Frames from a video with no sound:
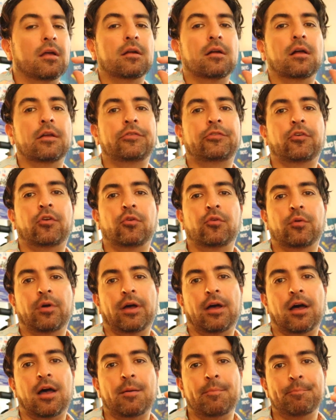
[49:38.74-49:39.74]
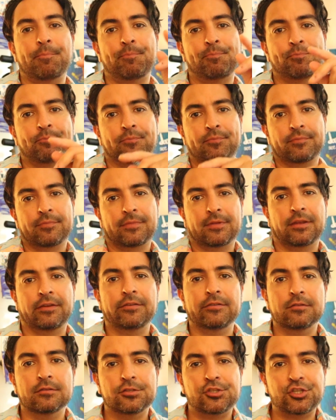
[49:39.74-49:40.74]
Also, um,
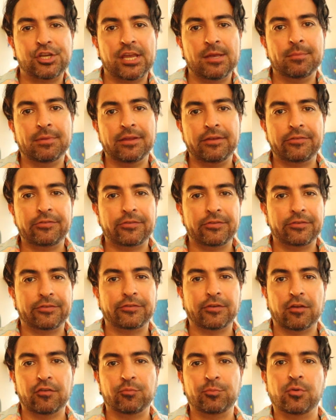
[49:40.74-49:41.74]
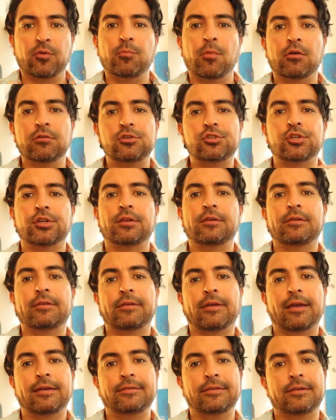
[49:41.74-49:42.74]
shameless self promotion.
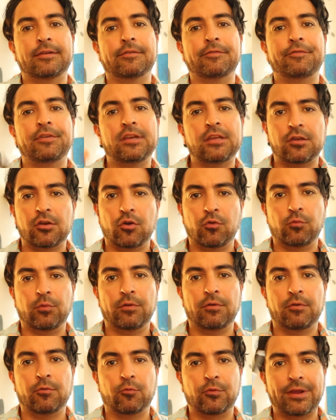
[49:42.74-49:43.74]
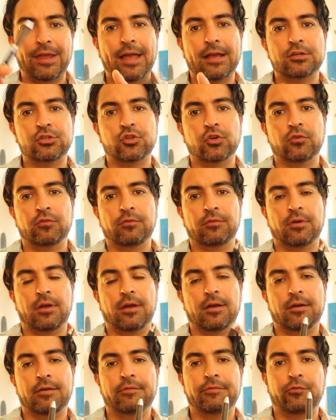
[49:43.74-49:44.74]
I did a video re reaction
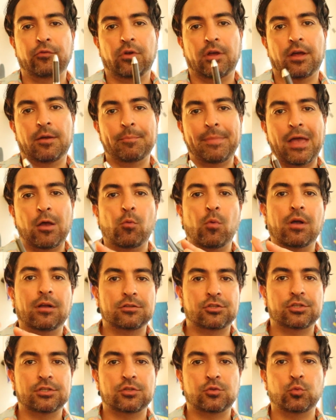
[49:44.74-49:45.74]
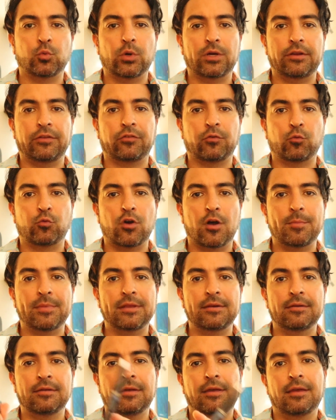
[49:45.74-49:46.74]
of uh, Matt Walsh's What is a
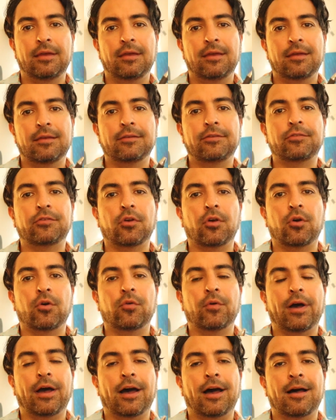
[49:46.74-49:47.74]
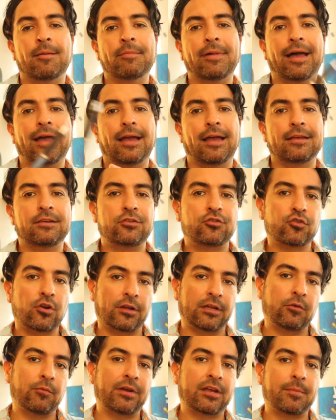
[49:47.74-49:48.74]
Woman? So um, I
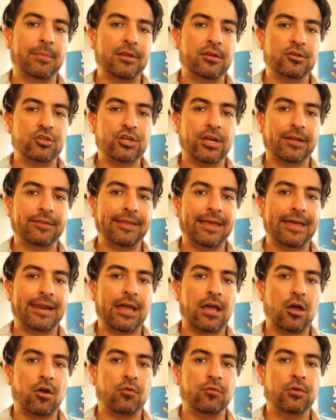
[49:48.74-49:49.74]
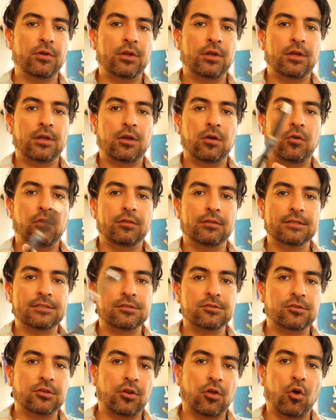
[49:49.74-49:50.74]
strongly recommend you check that out.
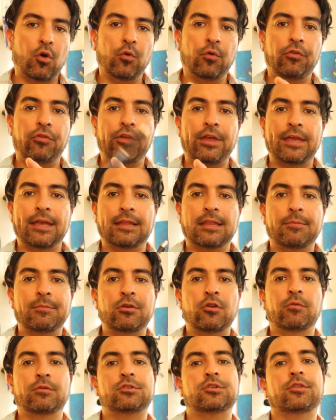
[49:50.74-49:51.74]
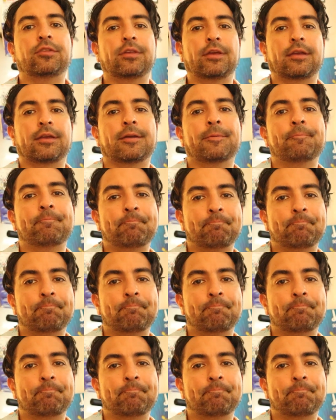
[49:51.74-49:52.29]
Listen to the whole thing and let me know what you think.